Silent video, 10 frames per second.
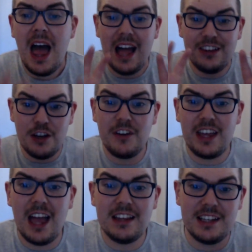and don't
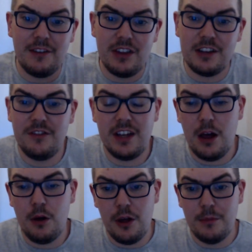forget to give this
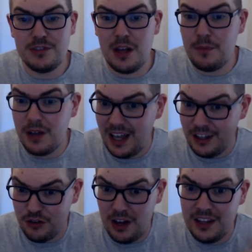video a thumbs up
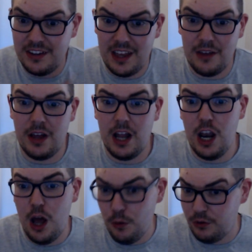and try to give it
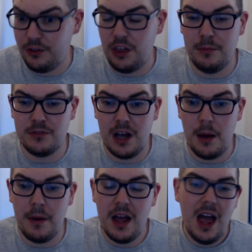loads of thumbs
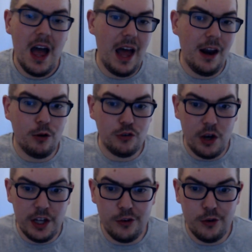up and I'll
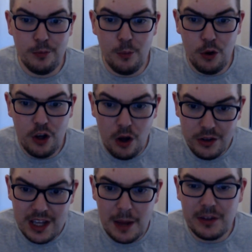try and do more
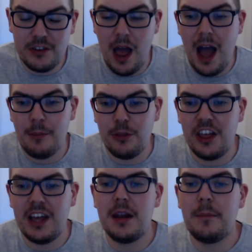content because I am
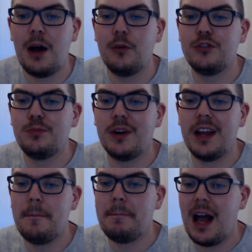thinking about
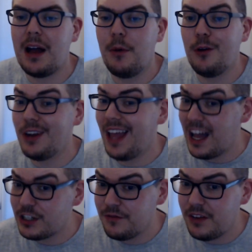bringing back my
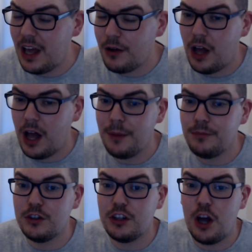reaction videos I
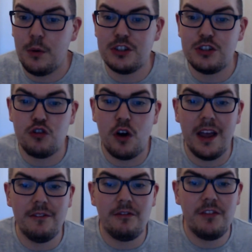am going to try
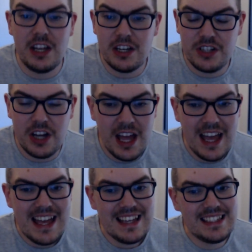and finish
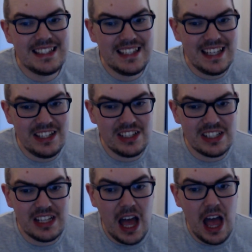
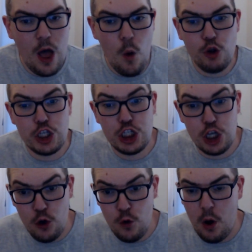season
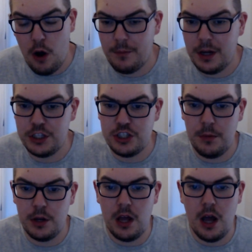two of my
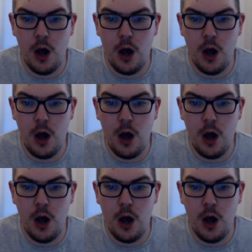German